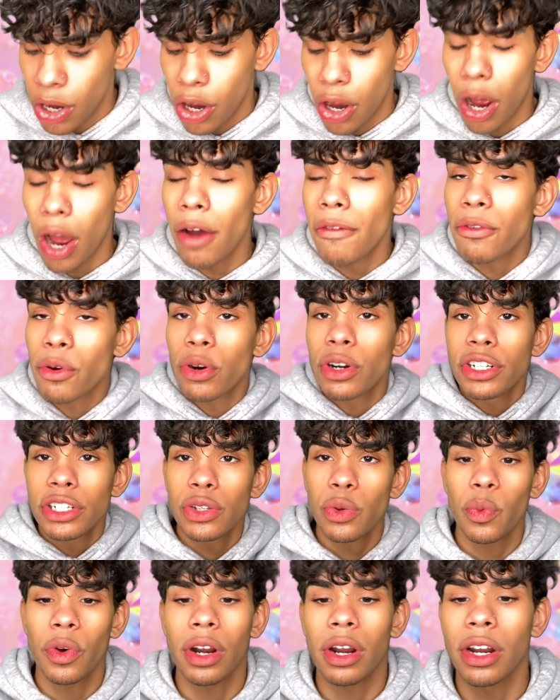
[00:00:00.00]
Of course,
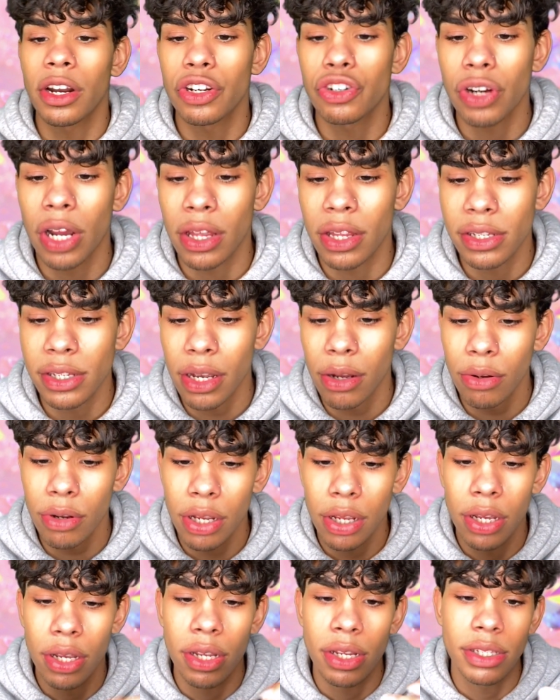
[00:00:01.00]
we're going to try this out
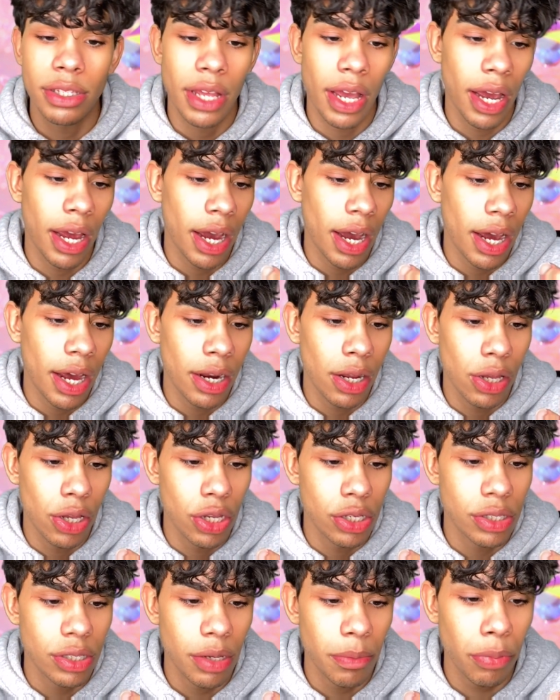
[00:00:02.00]
because that
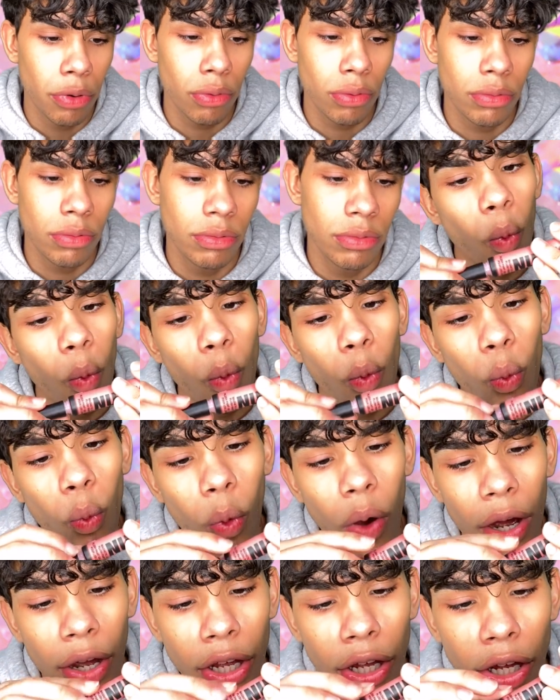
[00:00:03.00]
is simple.
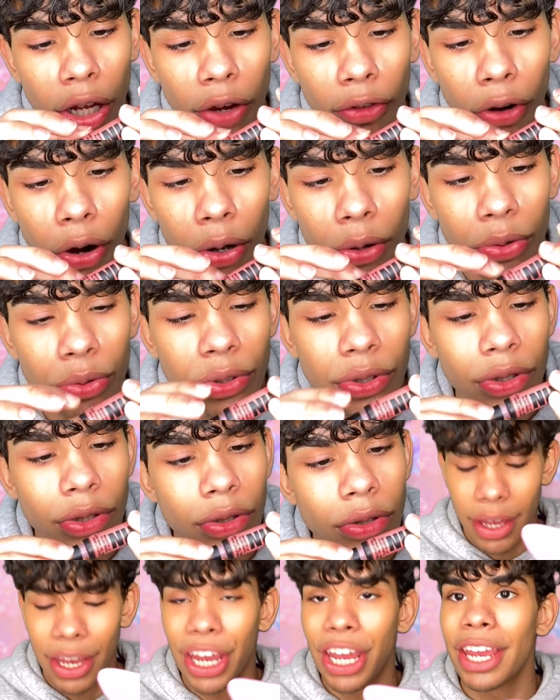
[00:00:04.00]
Waikiki Rose.
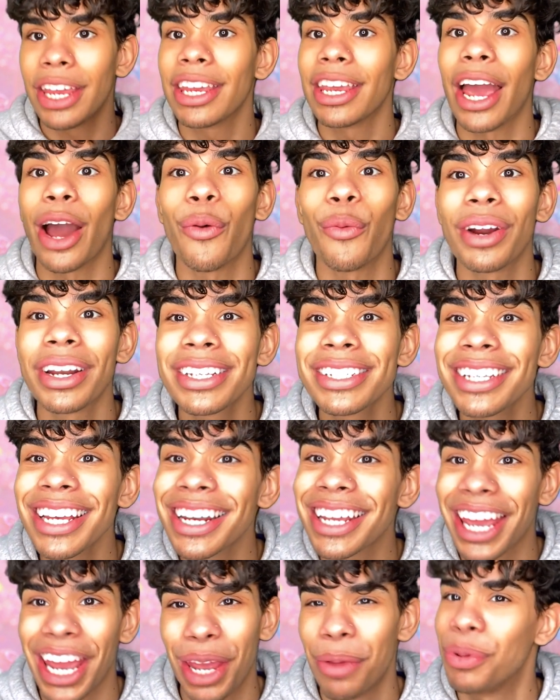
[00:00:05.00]
Yeah, when it said
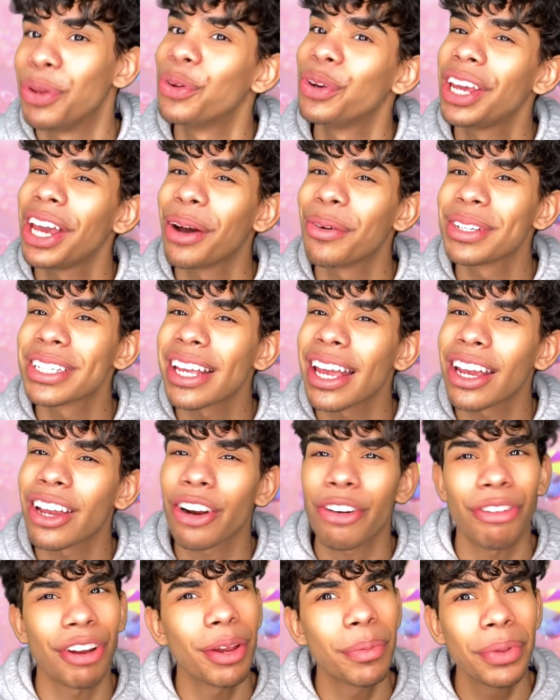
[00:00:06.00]
K-beauty, I was like,
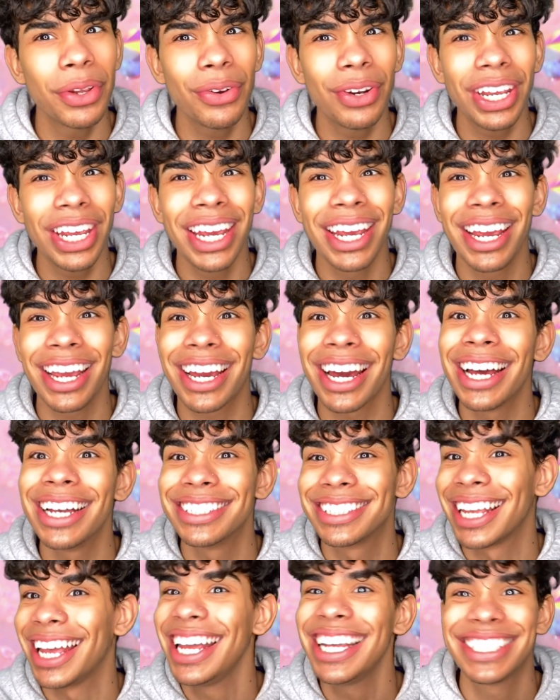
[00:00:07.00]
Korean beauty?
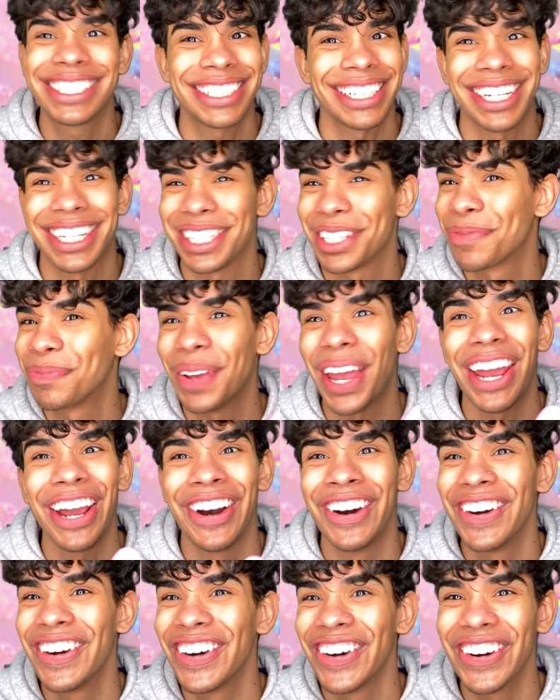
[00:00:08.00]
Because this shit is
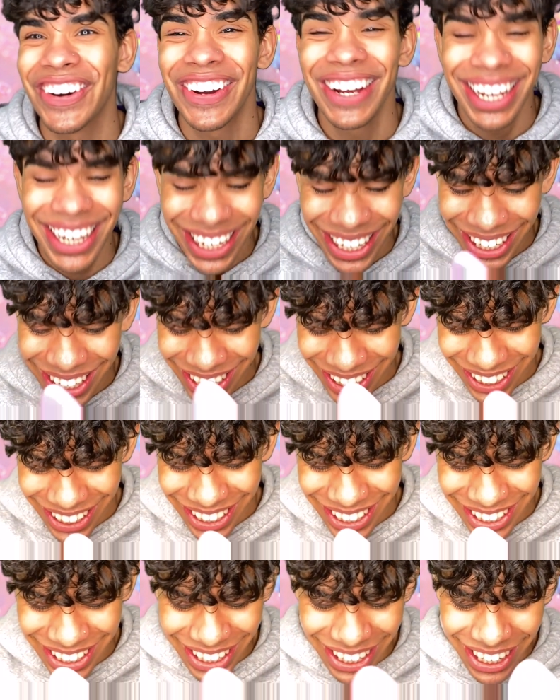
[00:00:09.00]
pale.
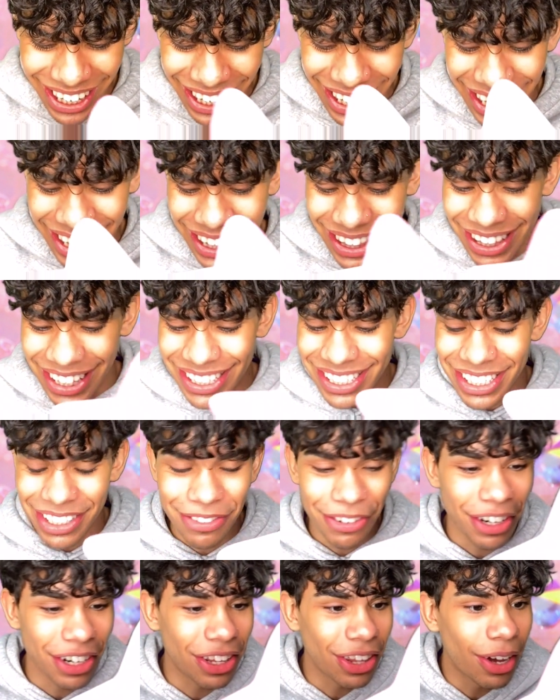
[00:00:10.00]
This is
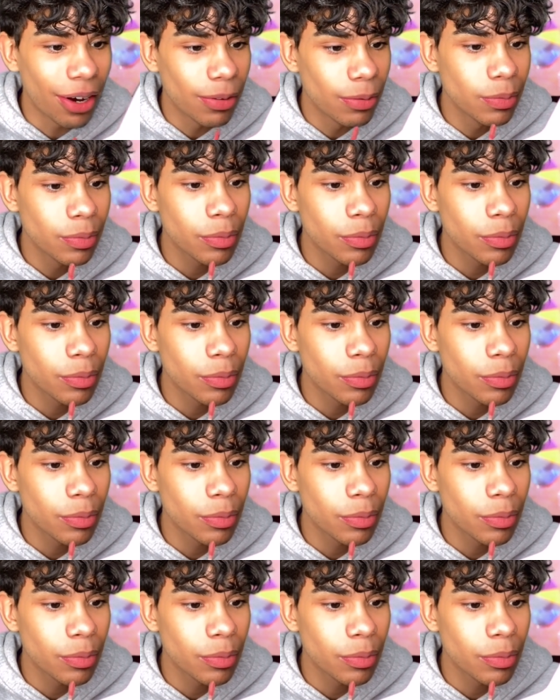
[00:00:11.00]
funny, though.